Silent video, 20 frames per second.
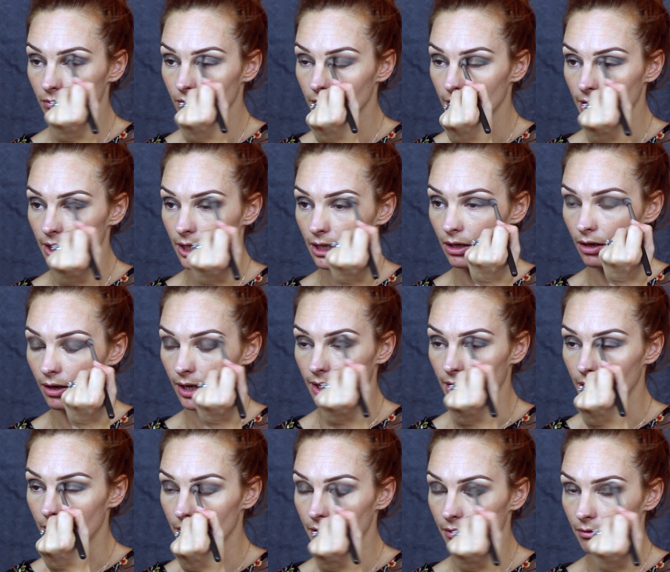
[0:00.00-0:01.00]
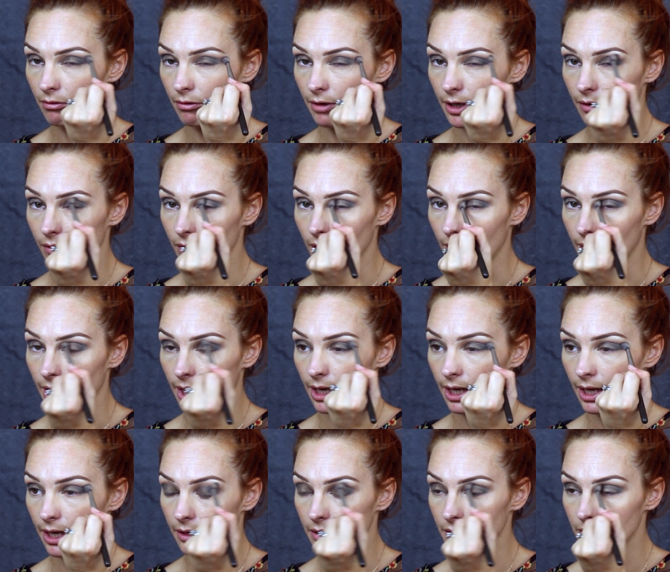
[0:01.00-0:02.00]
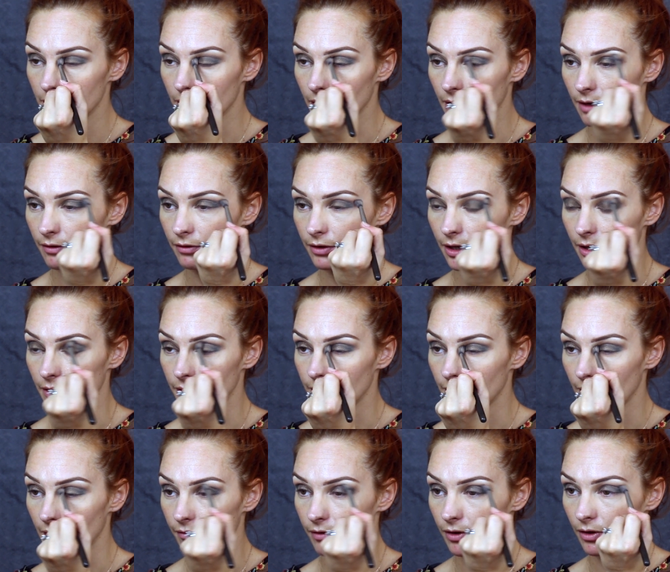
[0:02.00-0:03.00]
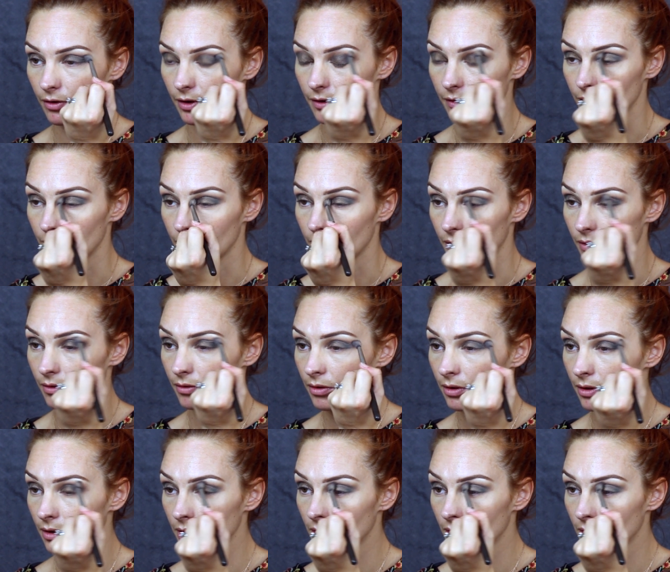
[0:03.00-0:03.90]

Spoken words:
Really lightly with a real light hand. You don't have to go too heavy on this at all.